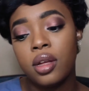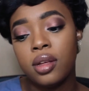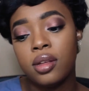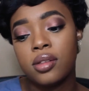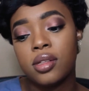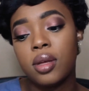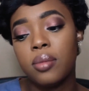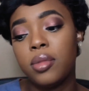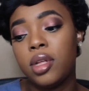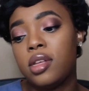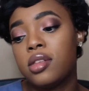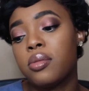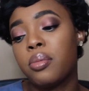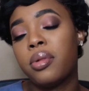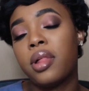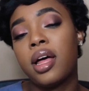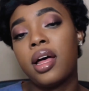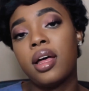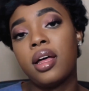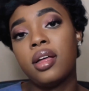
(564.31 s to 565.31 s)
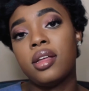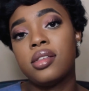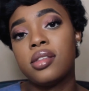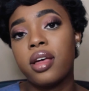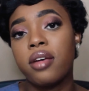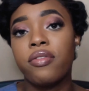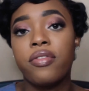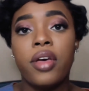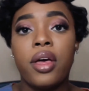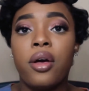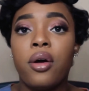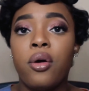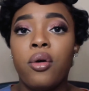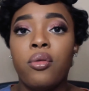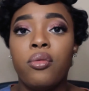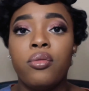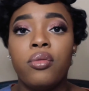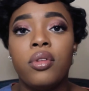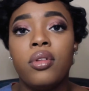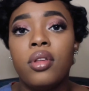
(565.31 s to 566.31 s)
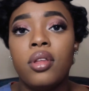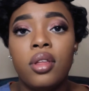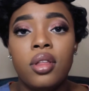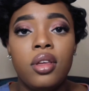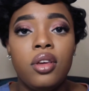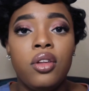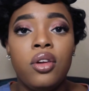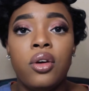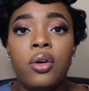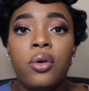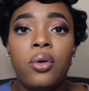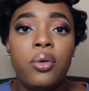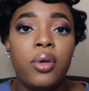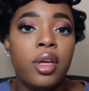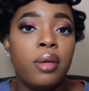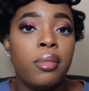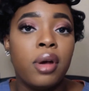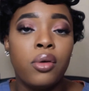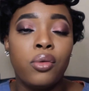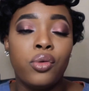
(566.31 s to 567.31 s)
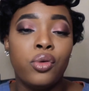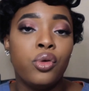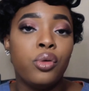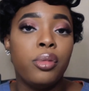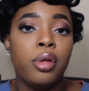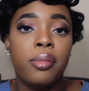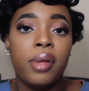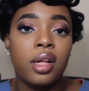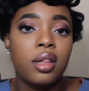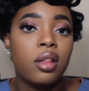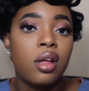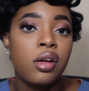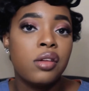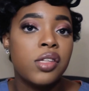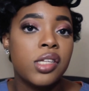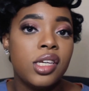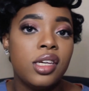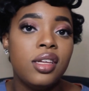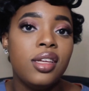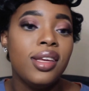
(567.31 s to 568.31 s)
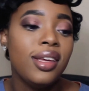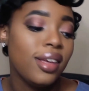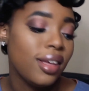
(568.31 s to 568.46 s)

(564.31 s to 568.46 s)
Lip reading: Some of these supplies I found, you know, in my room, in my closet.